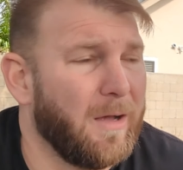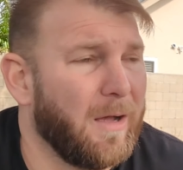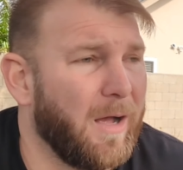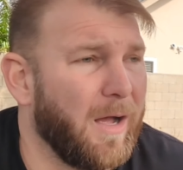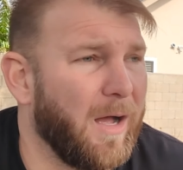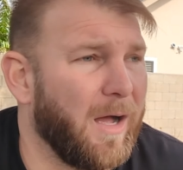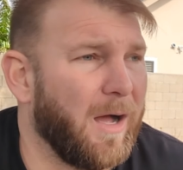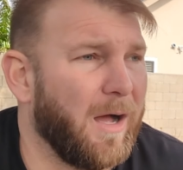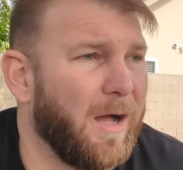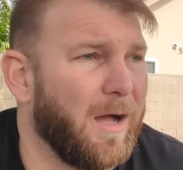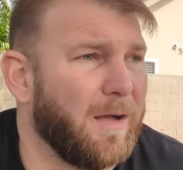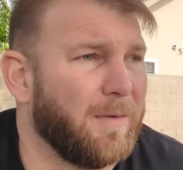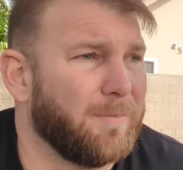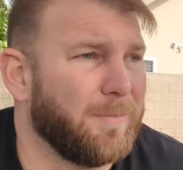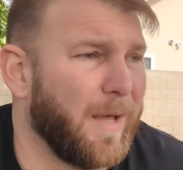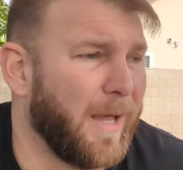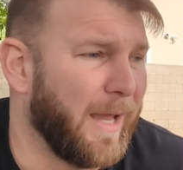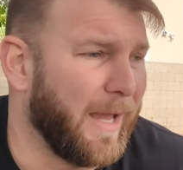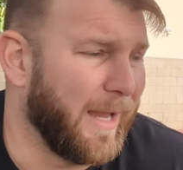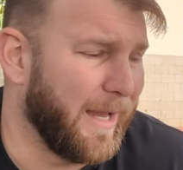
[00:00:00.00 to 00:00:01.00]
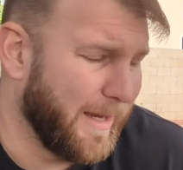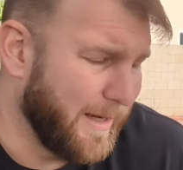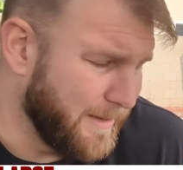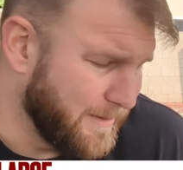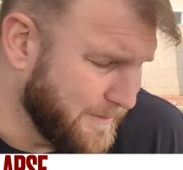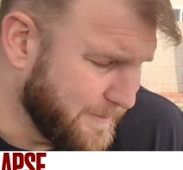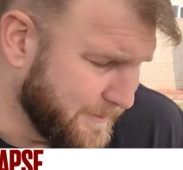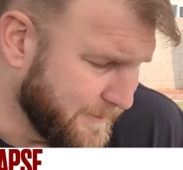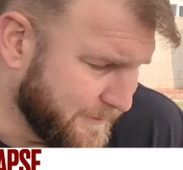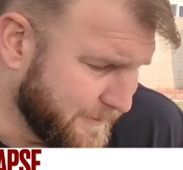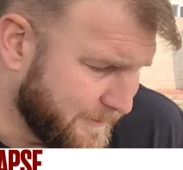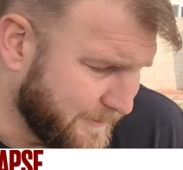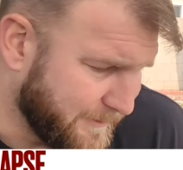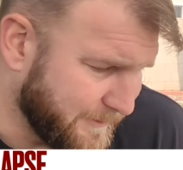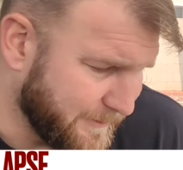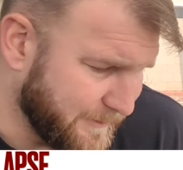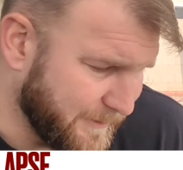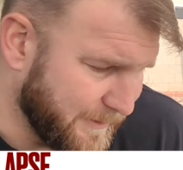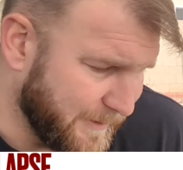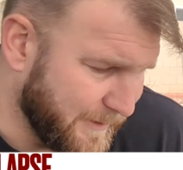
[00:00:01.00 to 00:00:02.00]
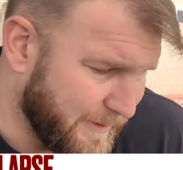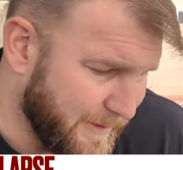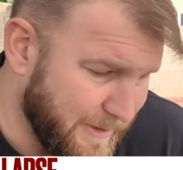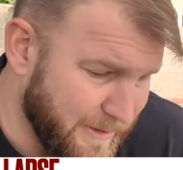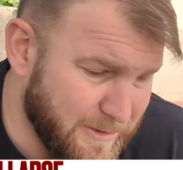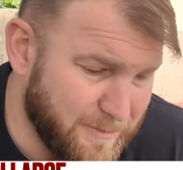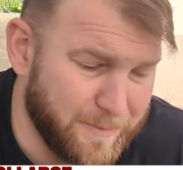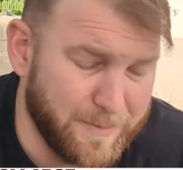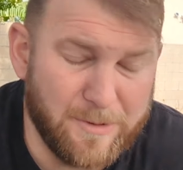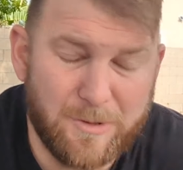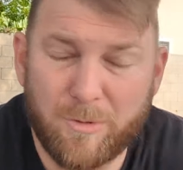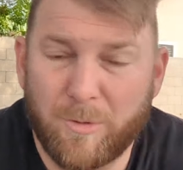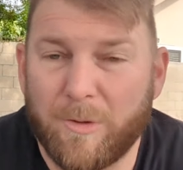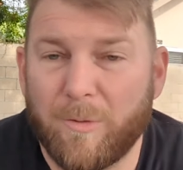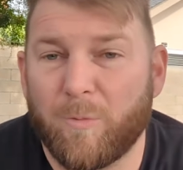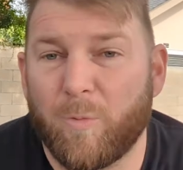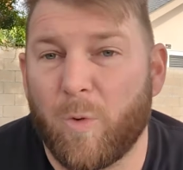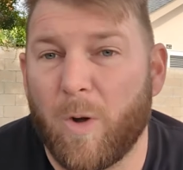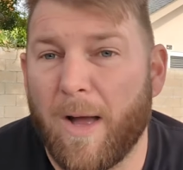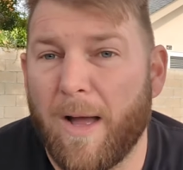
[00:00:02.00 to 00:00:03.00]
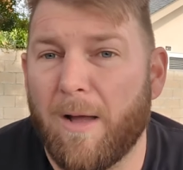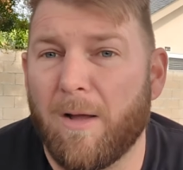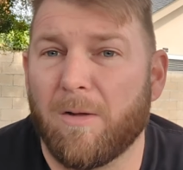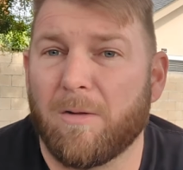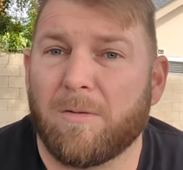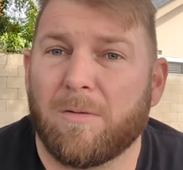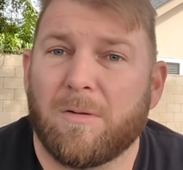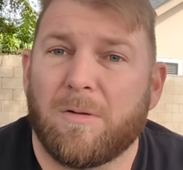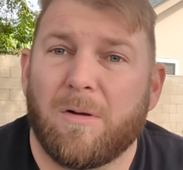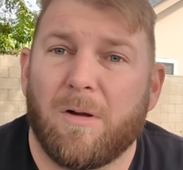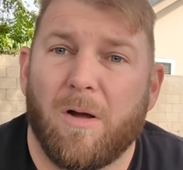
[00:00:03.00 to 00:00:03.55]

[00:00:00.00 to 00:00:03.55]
Um, and he's been doing well